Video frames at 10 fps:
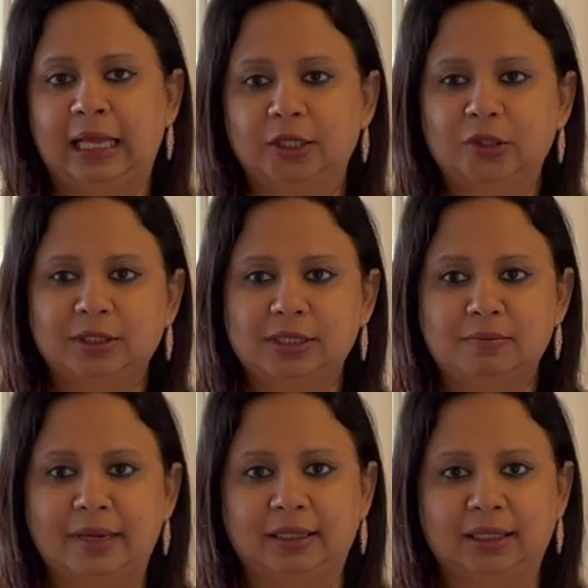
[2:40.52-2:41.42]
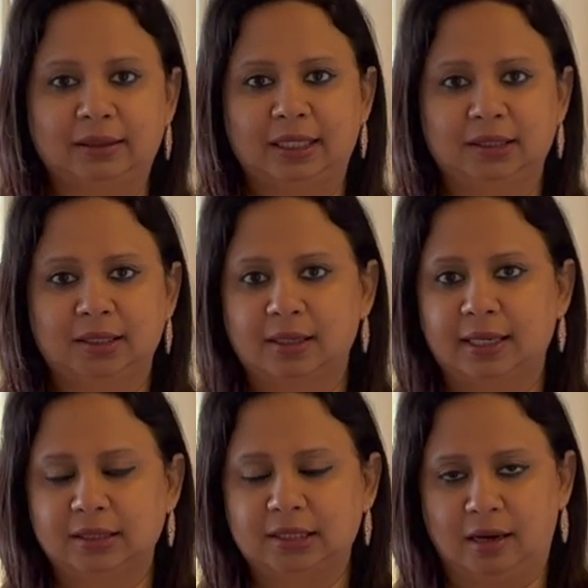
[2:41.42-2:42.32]
You just maintain that year
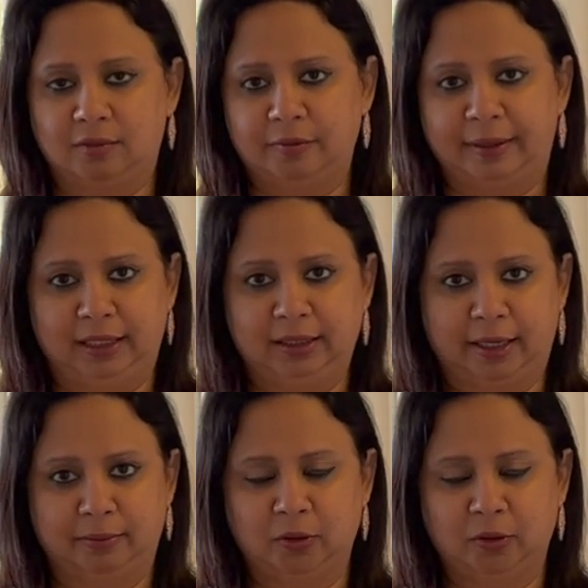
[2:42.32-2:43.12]
can start from any time,